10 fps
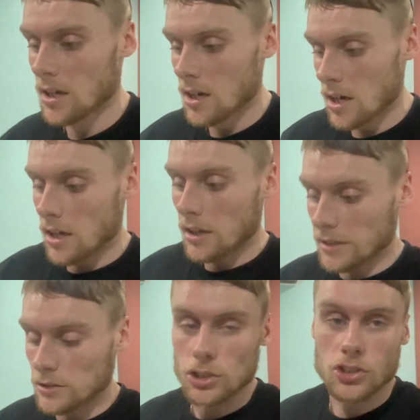I
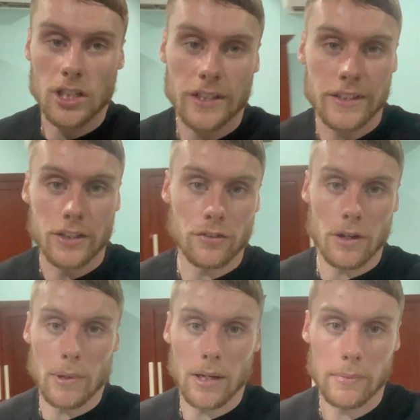think I'll just chill in here for
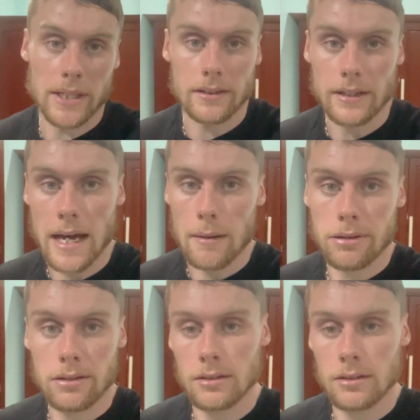a bit, might nap